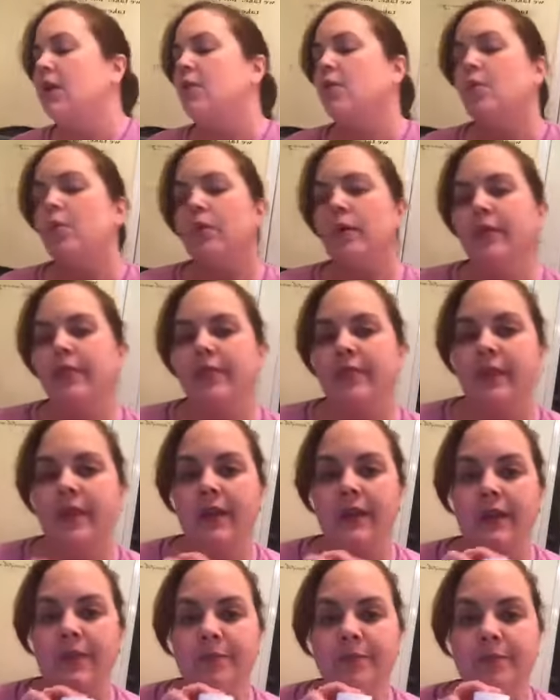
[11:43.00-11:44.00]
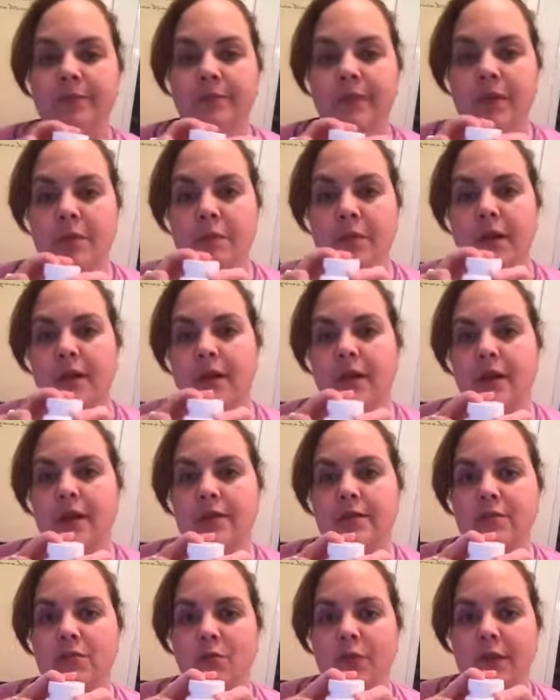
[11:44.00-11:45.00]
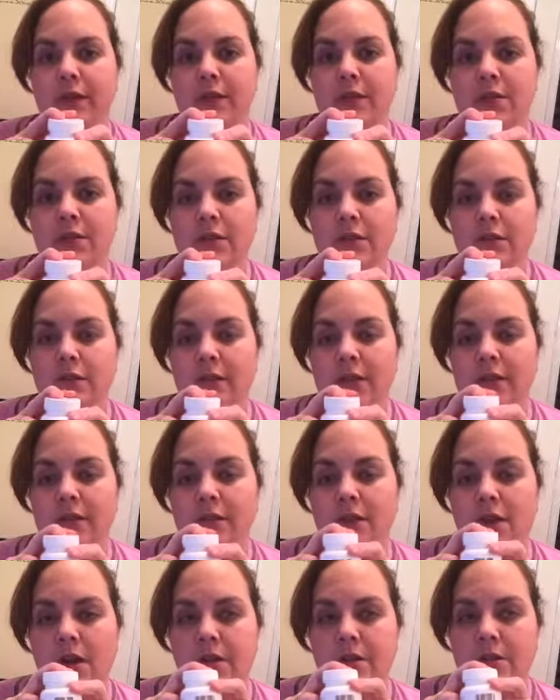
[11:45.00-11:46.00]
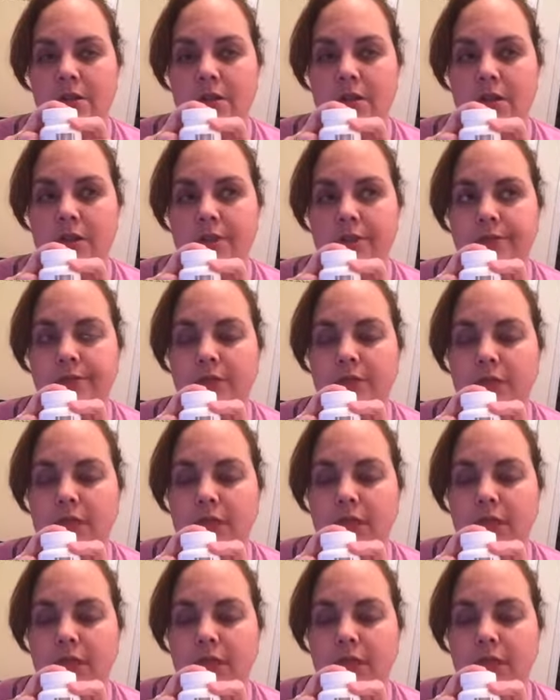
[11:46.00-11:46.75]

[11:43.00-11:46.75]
One thing, because we do eat lots of